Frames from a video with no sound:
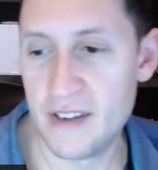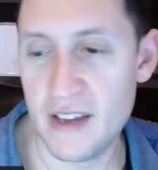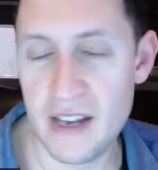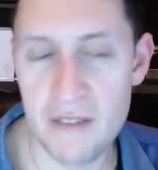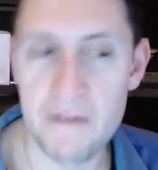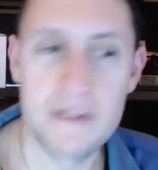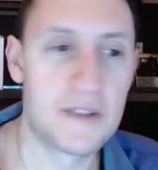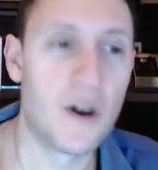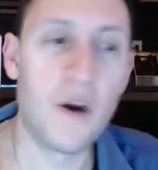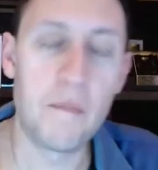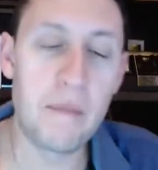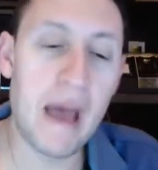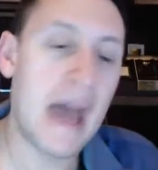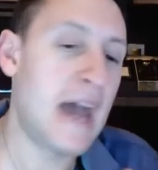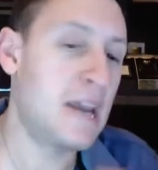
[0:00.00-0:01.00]
And if it's all
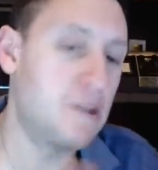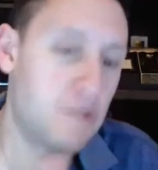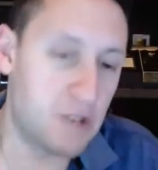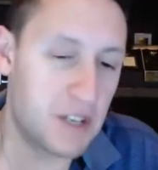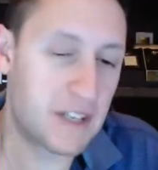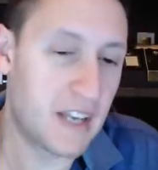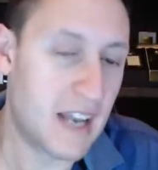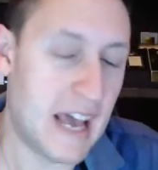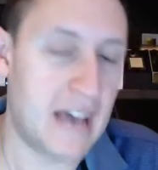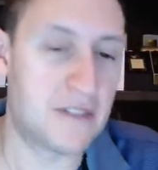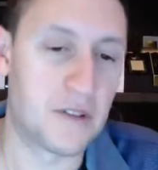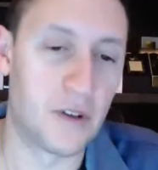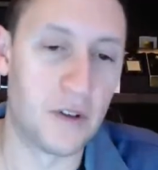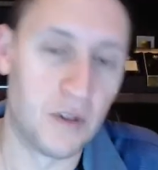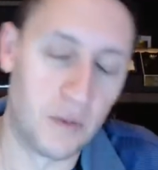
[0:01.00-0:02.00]
bad, you're just an
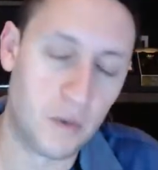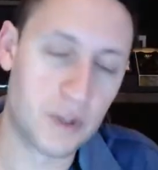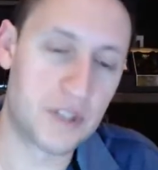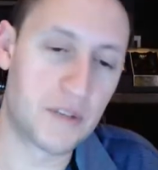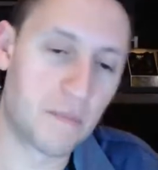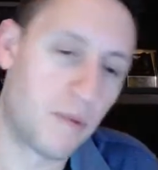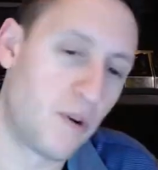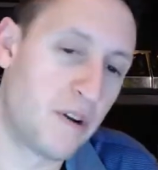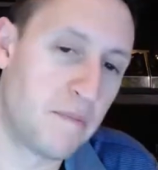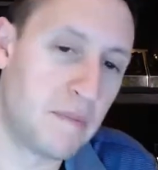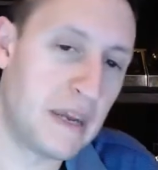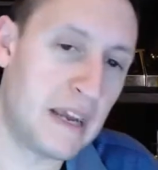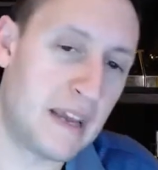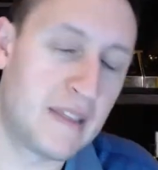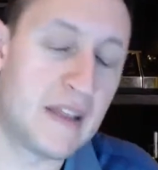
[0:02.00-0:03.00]
asshole. And what's the point of
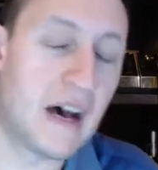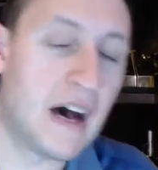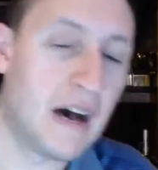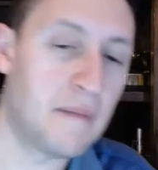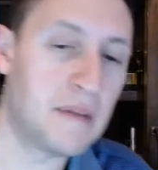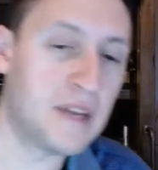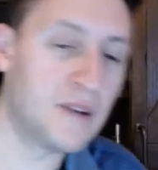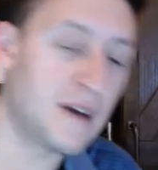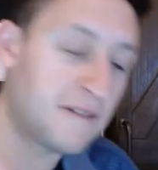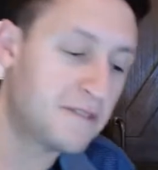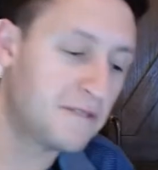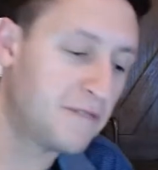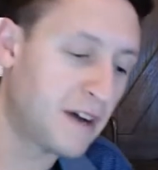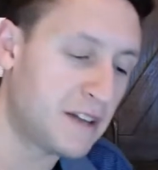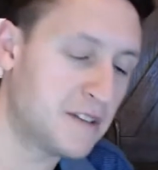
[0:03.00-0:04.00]
being in the hobby? You have to
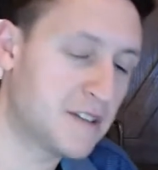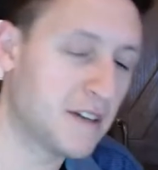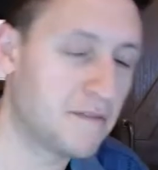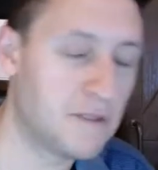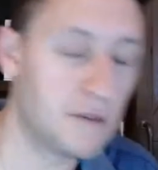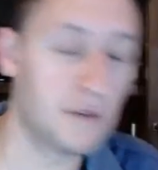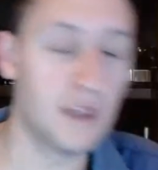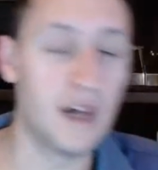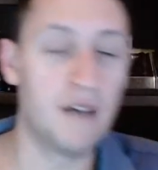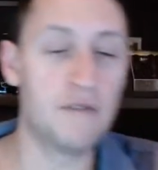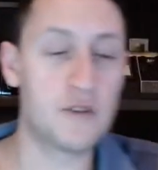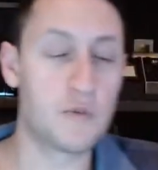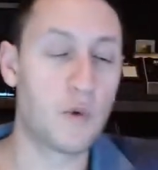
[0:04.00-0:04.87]
find stuff you love as